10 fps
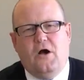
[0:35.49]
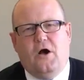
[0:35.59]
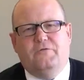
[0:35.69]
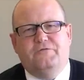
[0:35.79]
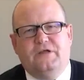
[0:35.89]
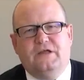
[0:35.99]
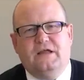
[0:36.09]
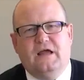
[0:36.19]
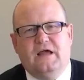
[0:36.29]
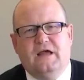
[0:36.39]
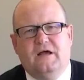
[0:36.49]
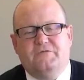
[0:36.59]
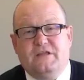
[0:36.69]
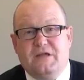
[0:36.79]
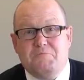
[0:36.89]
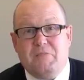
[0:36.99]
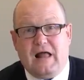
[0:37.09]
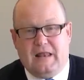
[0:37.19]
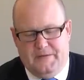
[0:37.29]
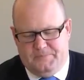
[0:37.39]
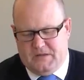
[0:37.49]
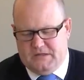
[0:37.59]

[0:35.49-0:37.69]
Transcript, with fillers: of the, uh, of the impeller.